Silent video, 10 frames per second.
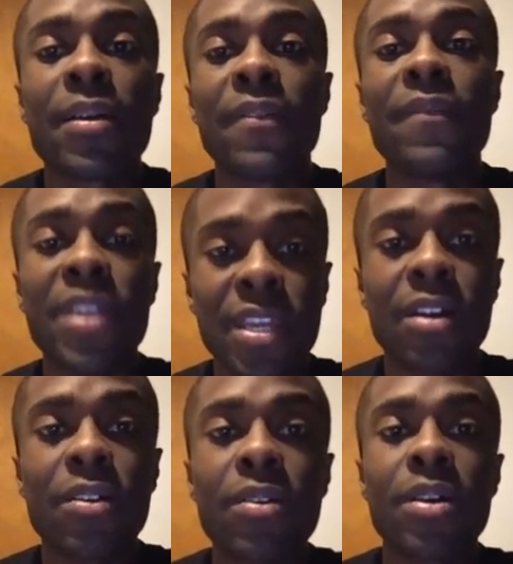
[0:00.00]

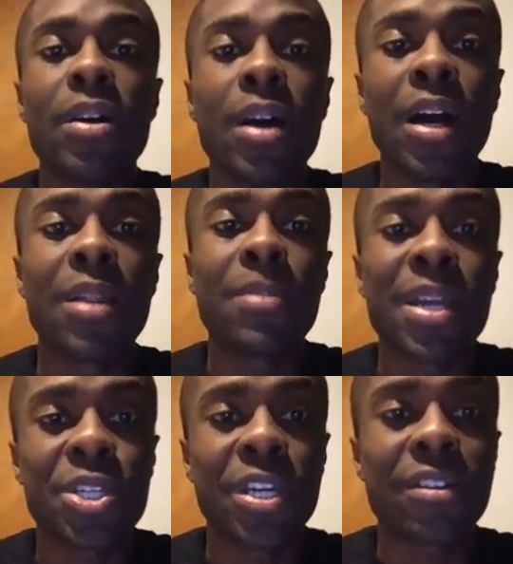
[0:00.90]
video on my
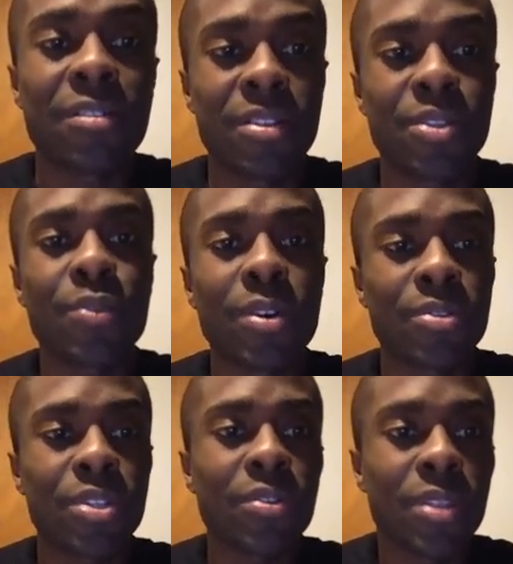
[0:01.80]
channel as well.
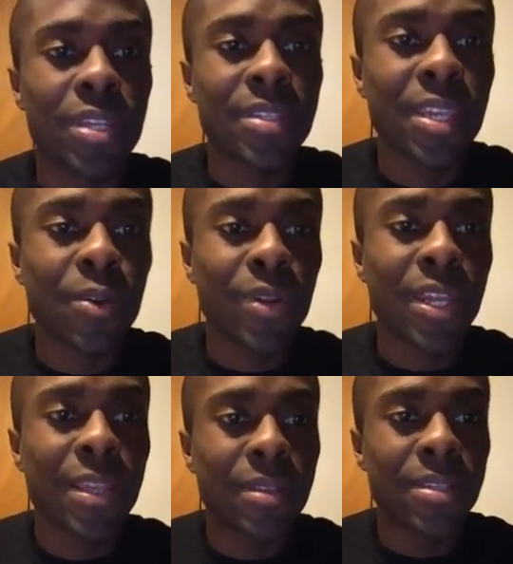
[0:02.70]
So let's say you want to
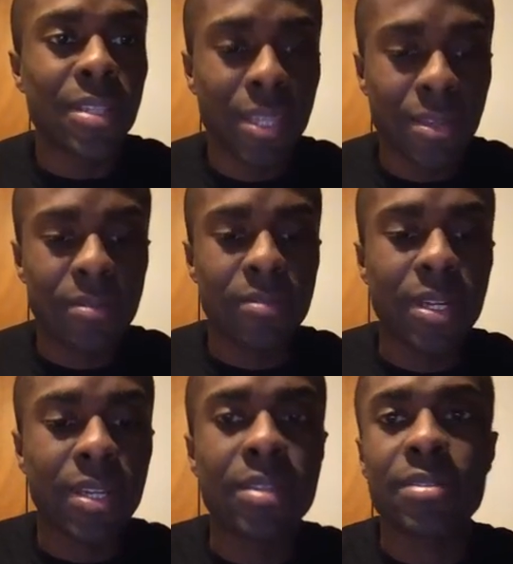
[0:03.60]
get this link,
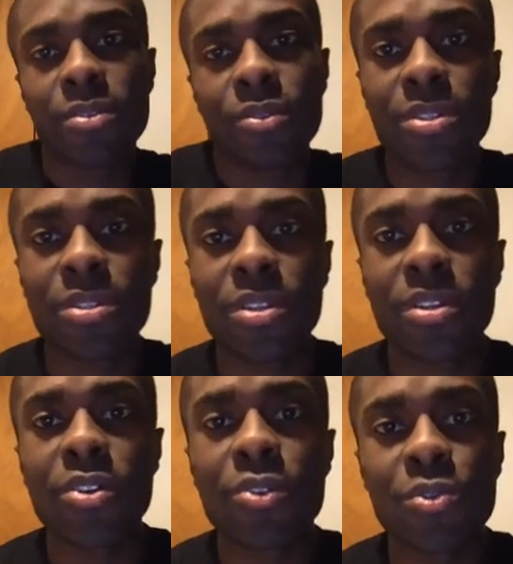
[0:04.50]
right? So we're just going to
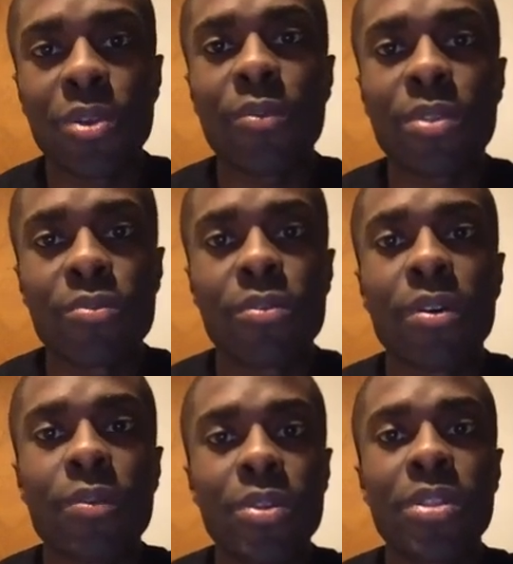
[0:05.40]
go straight
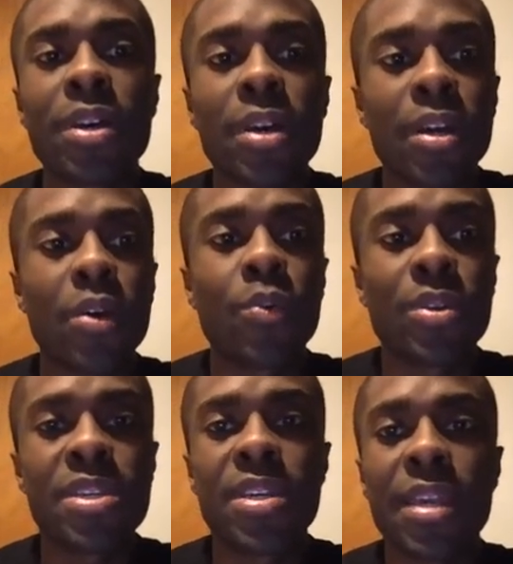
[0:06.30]
with
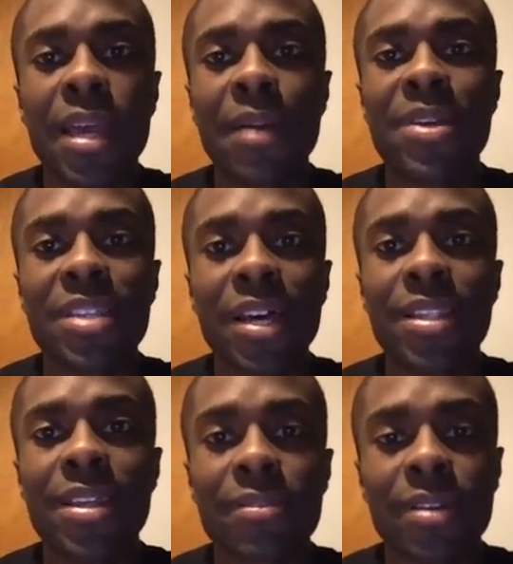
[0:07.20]
the Amazon
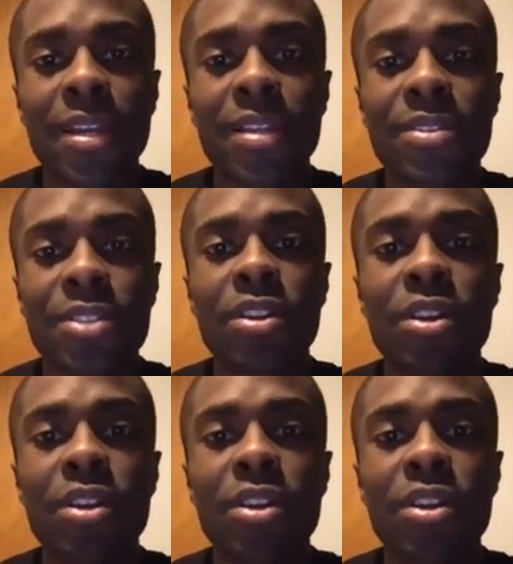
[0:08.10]
link, right? So you're going to